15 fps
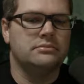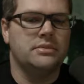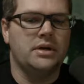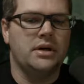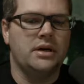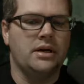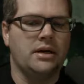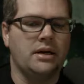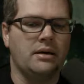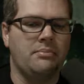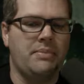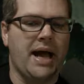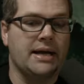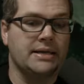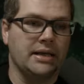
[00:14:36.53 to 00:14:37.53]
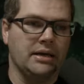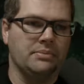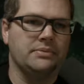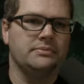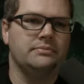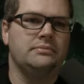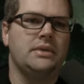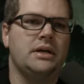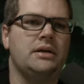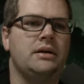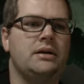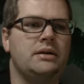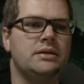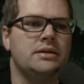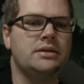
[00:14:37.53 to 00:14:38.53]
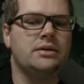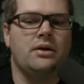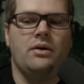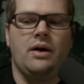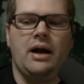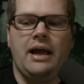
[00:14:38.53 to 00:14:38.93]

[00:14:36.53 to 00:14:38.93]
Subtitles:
backed up. So I